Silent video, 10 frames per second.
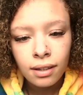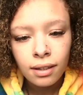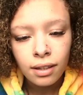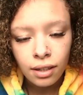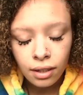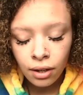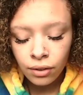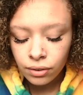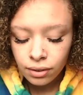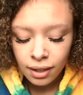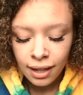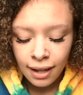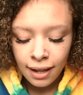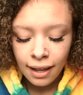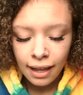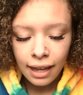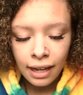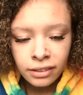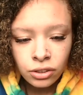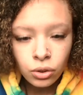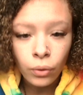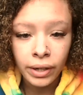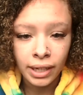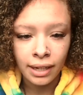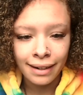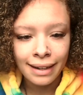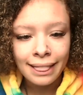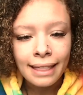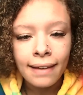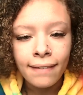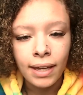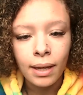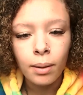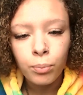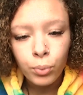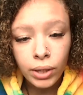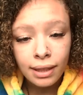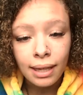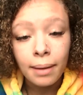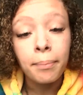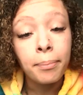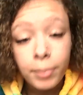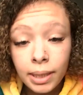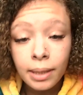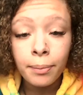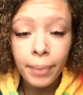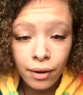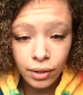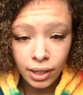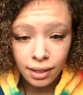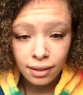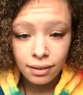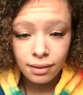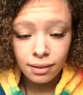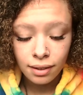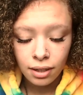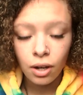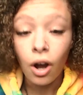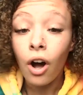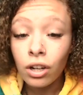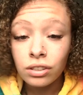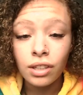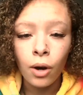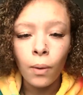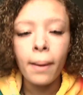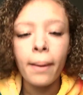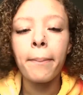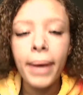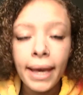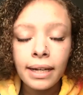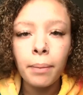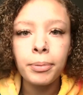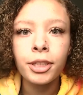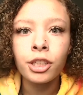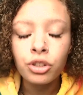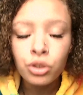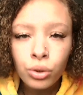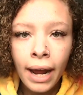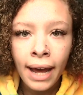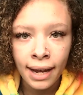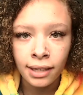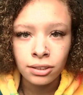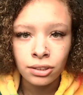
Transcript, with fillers: You know? Enjoy it. Live it. Breathe it. Be about it. Also, pick up your trash.